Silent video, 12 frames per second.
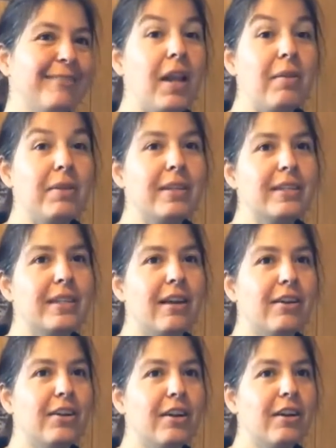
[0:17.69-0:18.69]
When I was
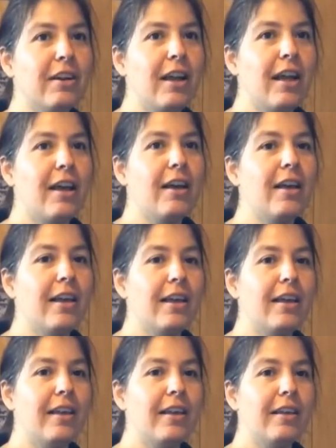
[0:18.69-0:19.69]
younger,
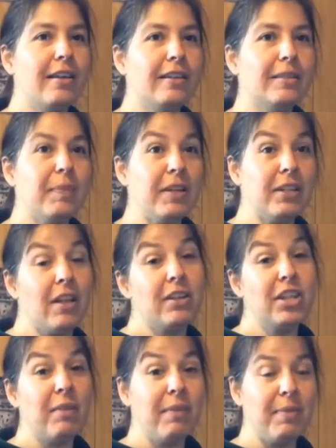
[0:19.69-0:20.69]
I spent a
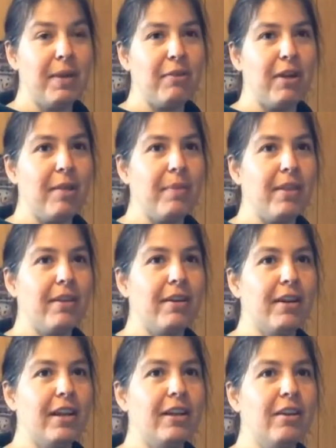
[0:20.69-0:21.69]
lot of time with my
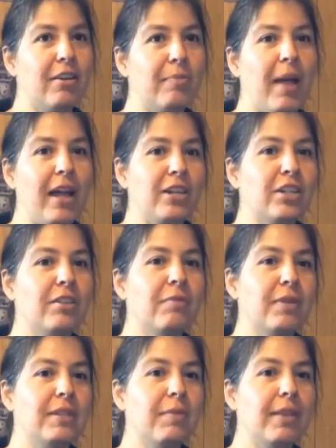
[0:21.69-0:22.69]
grandmother, and her
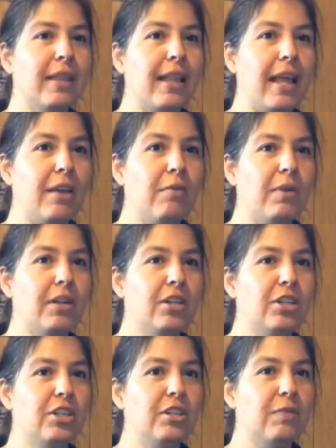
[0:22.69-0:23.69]
passion was with the
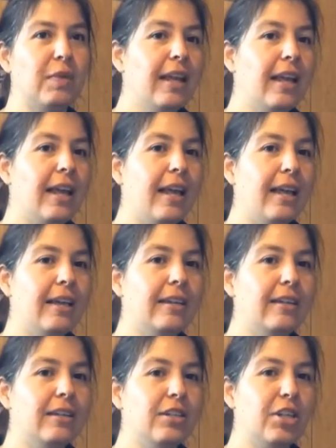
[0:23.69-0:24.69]
language.
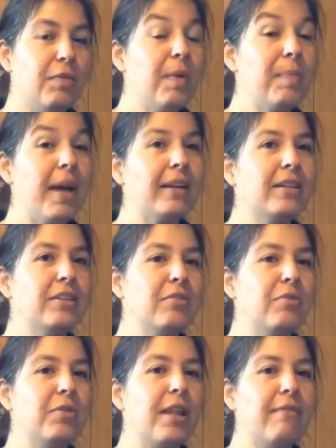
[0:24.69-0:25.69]
And she went back to
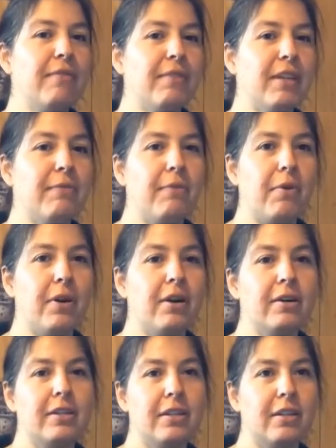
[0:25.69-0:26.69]
school at
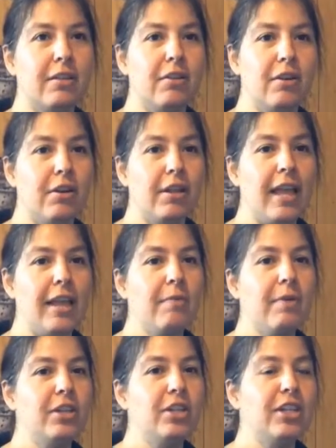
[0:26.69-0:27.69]
54 to learn her
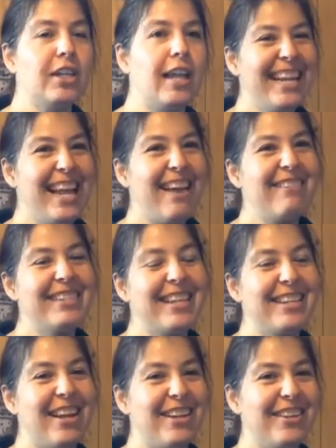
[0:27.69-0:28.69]
language. I was
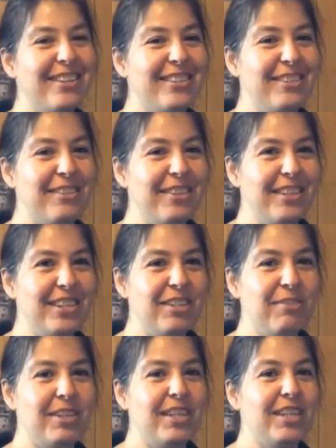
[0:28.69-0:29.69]
like 9 years old, and
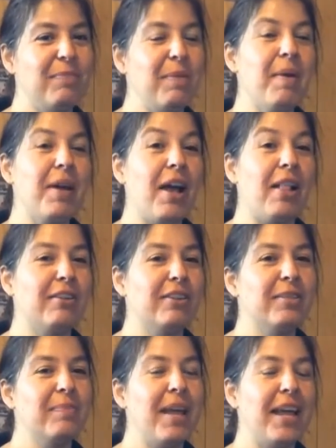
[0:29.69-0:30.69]
she would teach me my
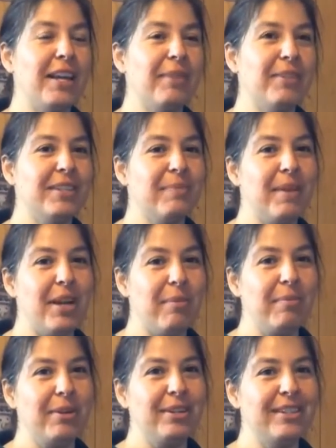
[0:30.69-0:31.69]
colors and my animals and my
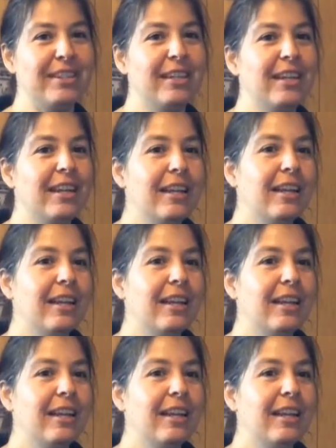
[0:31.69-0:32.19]
numbers.